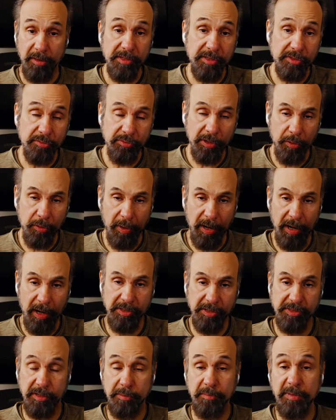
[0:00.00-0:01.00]
this
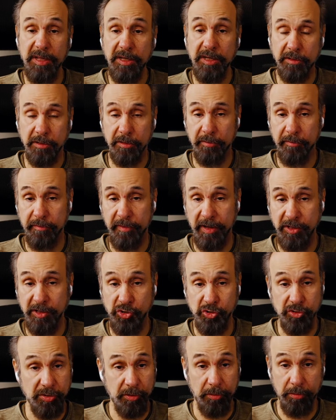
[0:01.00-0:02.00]
requires an immediate
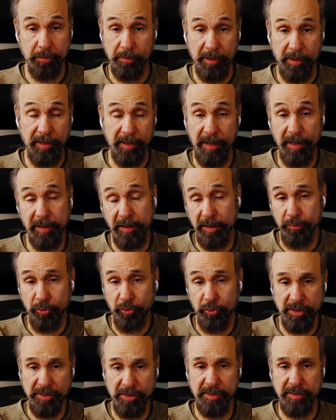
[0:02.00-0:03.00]
intervention. So an AD
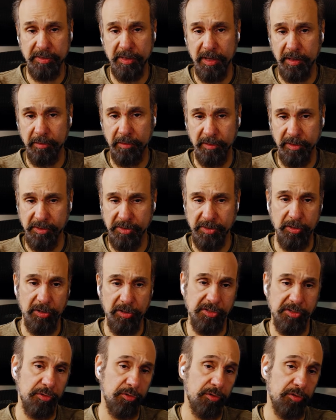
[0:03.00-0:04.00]
process is not
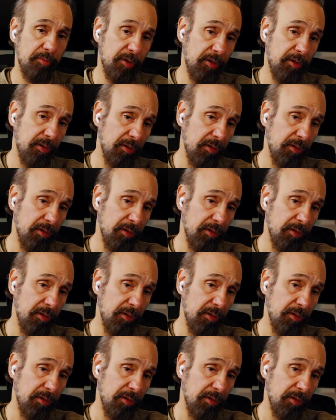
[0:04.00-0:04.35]
necessarily suitable.